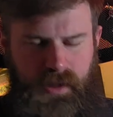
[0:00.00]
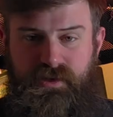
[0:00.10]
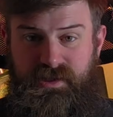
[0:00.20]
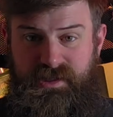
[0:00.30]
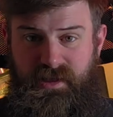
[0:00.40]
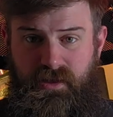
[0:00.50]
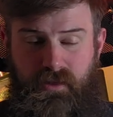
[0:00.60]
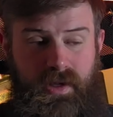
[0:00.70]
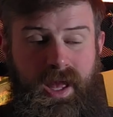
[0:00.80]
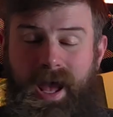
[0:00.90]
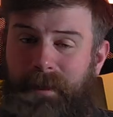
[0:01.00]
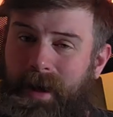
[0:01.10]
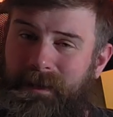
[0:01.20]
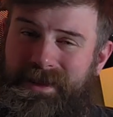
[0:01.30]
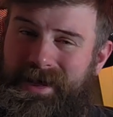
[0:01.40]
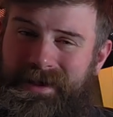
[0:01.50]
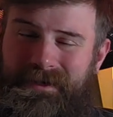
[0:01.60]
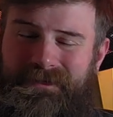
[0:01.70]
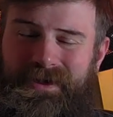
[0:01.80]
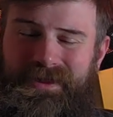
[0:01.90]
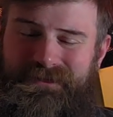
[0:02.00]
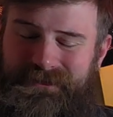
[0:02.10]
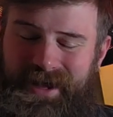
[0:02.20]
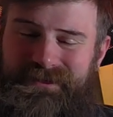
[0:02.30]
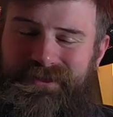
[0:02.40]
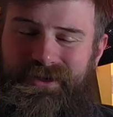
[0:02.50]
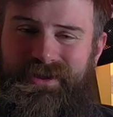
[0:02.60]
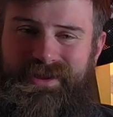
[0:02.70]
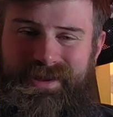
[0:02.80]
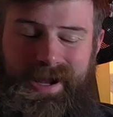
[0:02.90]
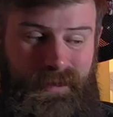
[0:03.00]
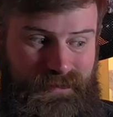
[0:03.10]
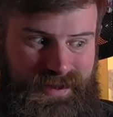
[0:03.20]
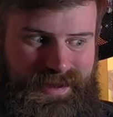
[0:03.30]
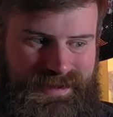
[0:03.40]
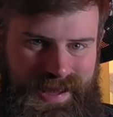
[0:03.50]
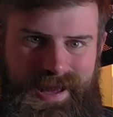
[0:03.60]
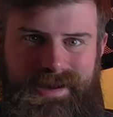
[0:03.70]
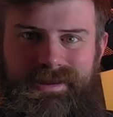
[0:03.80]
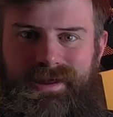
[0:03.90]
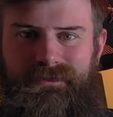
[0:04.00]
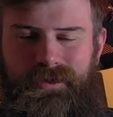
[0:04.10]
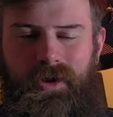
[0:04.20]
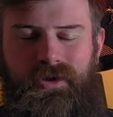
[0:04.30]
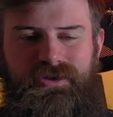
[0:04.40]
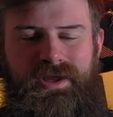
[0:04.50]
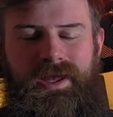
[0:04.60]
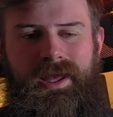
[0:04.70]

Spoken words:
I was going to say 3. I'm happy that I've got the 5 done out of the 10 that I've got.